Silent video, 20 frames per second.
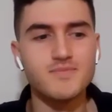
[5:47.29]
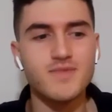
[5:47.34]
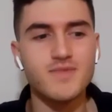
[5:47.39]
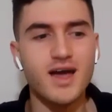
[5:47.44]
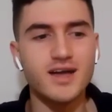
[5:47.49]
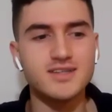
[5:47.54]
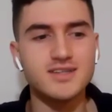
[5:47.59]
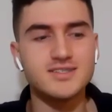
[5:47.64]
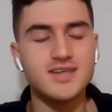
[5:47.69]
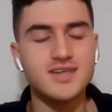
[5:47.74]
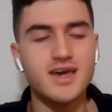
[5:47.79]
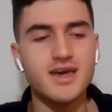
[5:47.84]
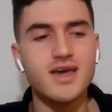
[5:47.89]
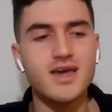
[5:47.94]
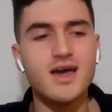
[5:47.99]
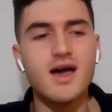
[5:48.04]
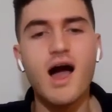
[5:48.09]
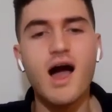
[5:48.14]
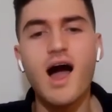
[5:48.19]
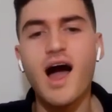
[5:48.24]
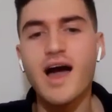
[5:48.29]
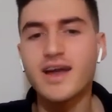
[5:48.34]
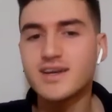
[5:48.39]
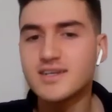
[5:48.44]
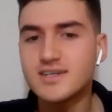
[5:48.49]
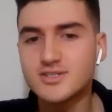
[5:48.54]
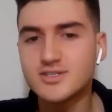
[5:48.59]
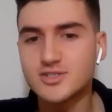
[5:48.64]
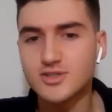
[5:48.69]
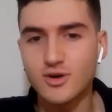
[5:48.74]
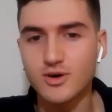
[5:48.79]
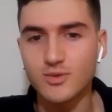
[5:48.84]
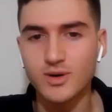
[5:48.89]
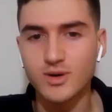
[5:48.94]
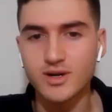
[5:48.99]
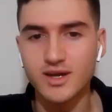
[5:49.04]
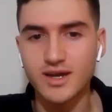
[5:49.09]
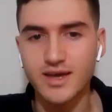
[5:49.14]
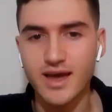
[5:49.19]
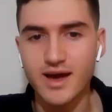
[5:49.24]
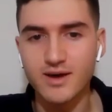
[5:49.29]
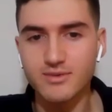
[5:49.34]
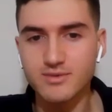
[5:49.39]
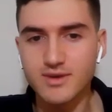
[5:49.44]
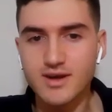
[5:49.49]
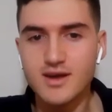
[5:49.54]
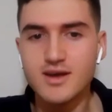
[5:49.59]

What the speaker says: I'd say I need to start working out.